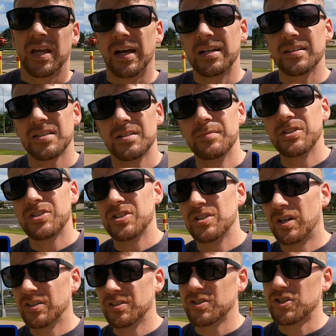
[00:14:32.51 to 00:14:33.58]
As I mentioned
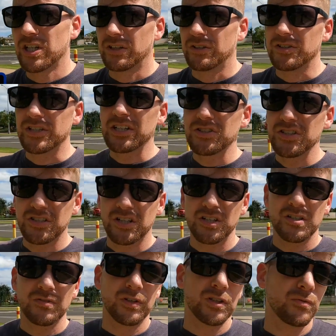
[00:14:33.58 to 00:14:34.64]
on this channel, there's actually
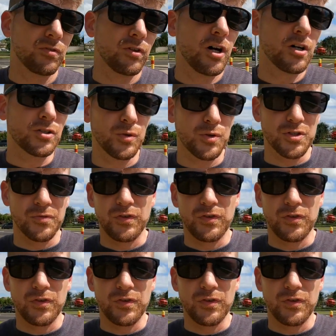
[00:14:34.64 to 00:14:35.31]
tons of other vlog tours.